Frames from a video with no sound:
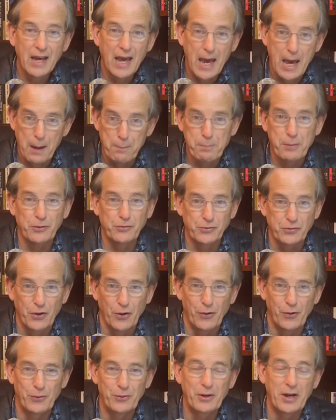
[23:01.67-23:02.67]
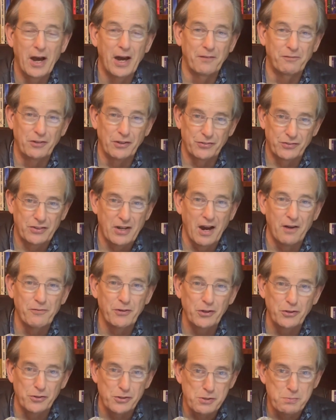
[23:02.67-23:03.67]
episode of Discover
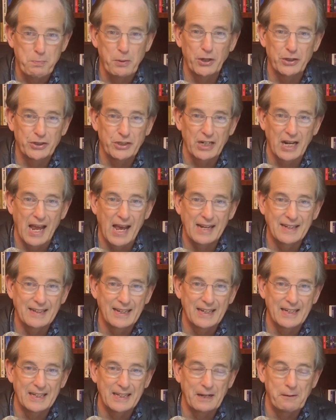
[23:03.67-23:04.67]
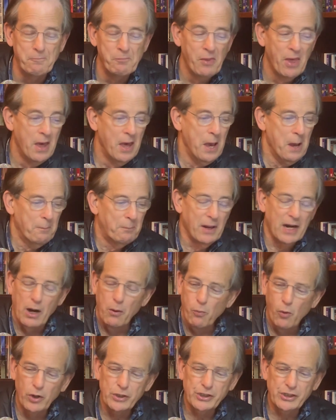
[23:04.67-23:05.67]
Your Spiritual Identity. But I
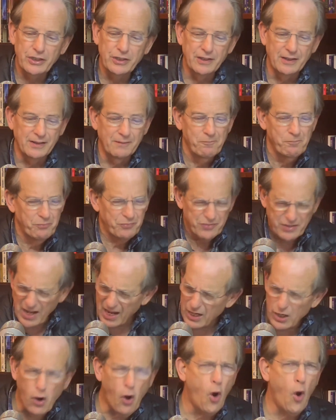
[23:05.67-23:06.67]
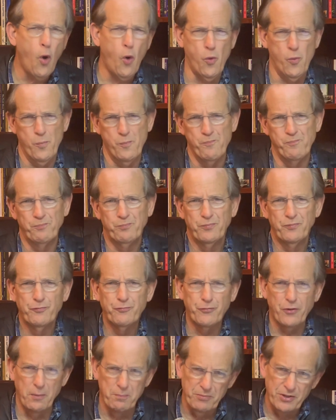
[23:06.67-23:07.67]
want you to take home
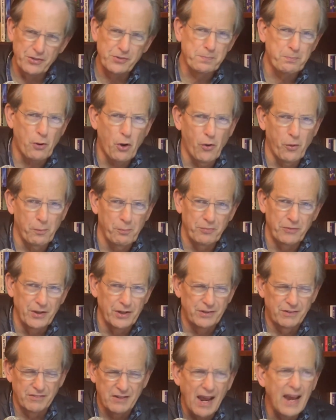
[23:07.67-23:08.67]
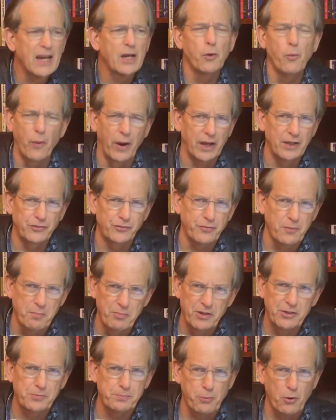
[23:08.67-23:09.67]
from this program, the takeaways from
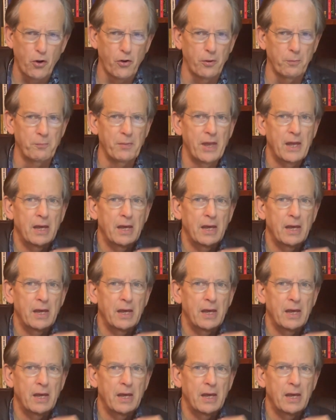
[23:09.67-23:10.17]
this program